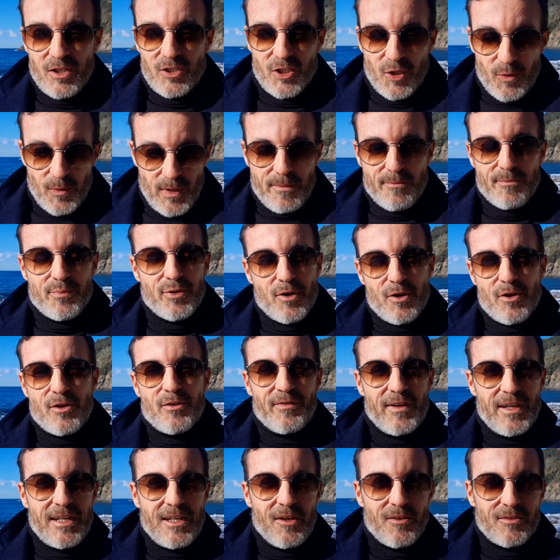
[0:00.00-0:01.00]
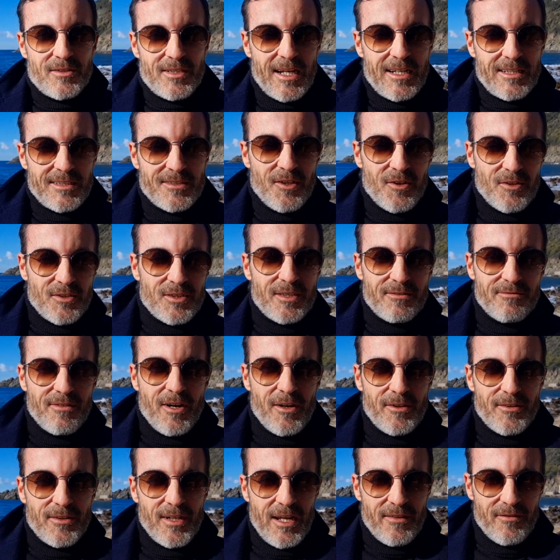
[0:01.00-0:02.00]
to improving your
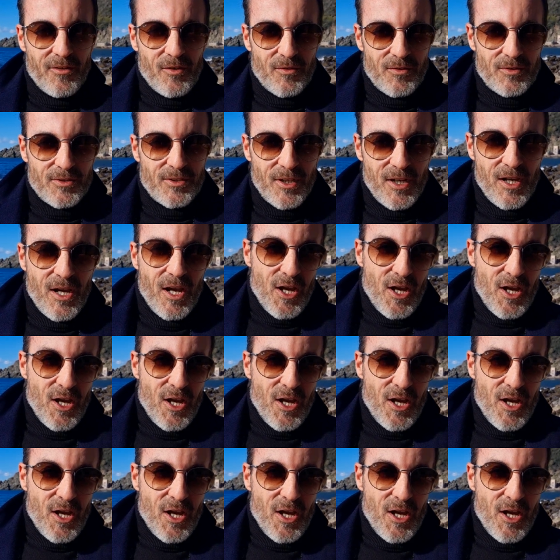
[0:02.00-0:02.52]
testosterone levels.